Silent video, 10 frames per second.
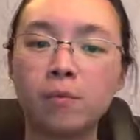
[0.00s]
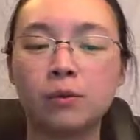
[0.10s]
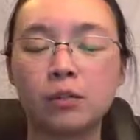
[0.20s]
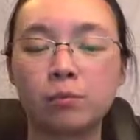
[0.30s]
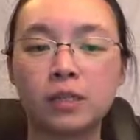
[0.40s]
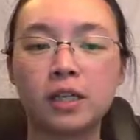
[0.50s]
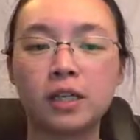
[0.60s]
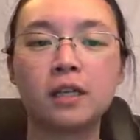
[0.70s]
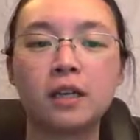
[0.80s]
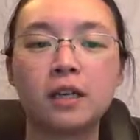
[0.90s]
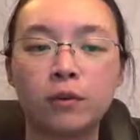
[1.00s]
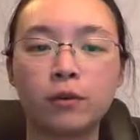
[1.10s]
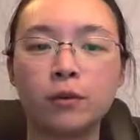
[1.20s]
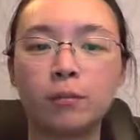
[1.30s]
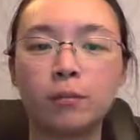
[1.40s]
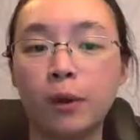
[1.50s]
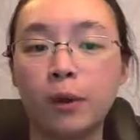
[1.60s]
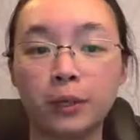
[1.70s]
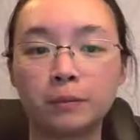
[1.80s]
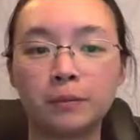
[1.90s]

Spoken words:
so it's protected from the blue water.